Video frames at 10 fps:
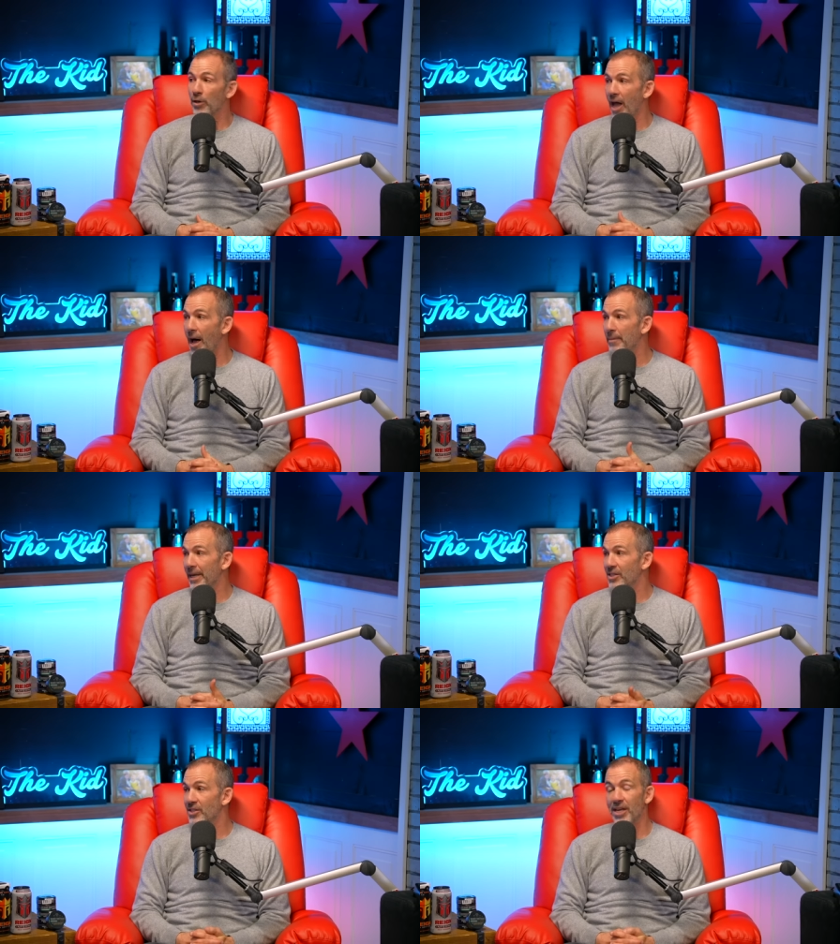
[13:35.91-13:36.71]

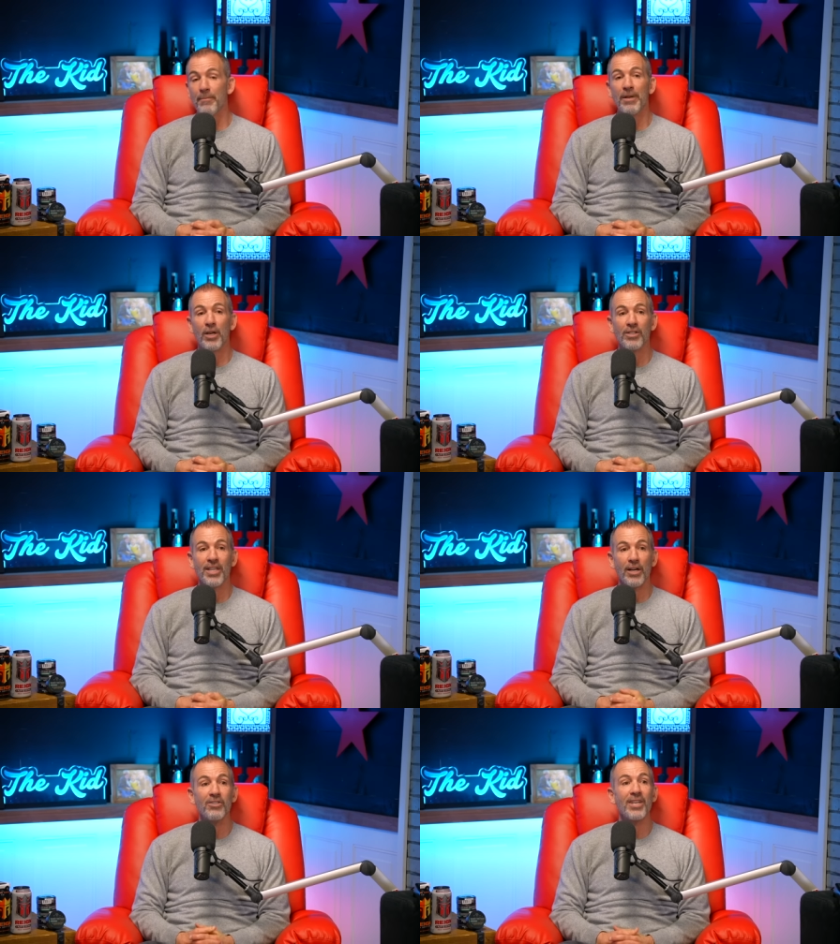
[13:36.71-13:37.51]
lobbyists because
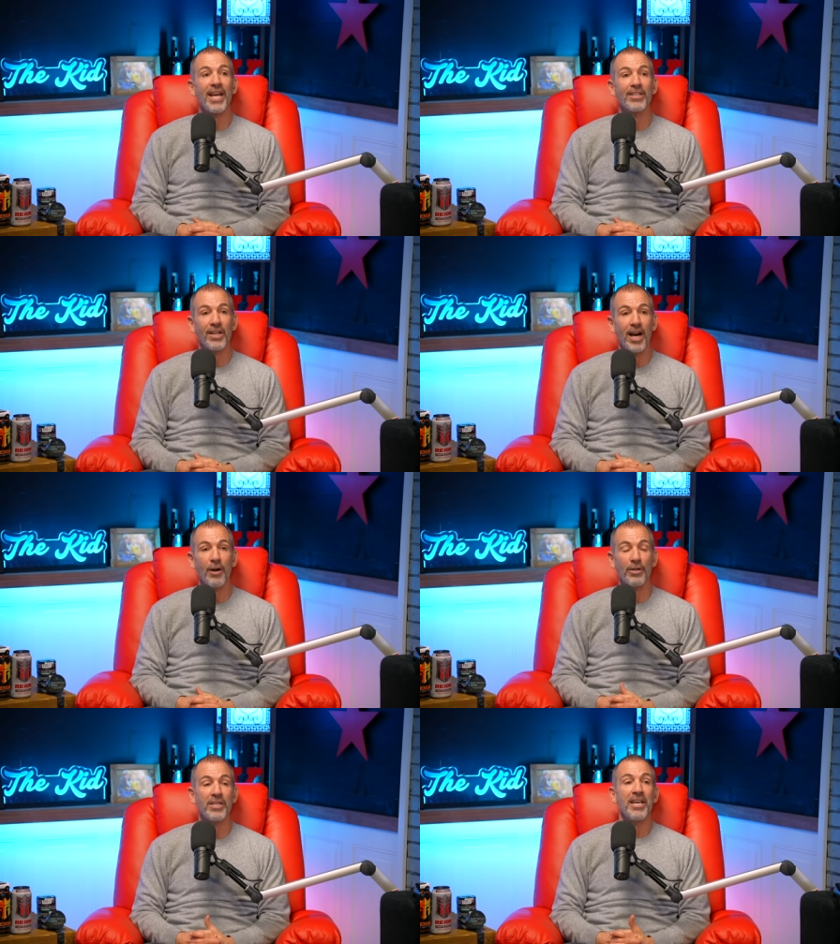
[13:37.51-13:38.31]
they're saying to
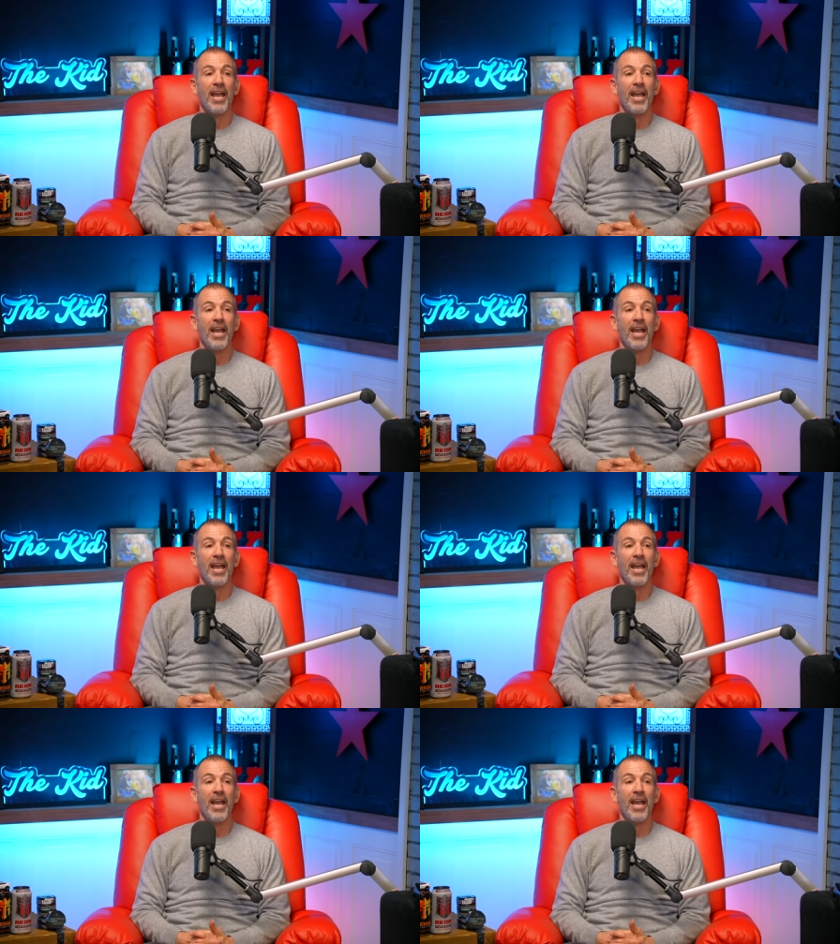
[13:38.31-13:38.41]
Congress,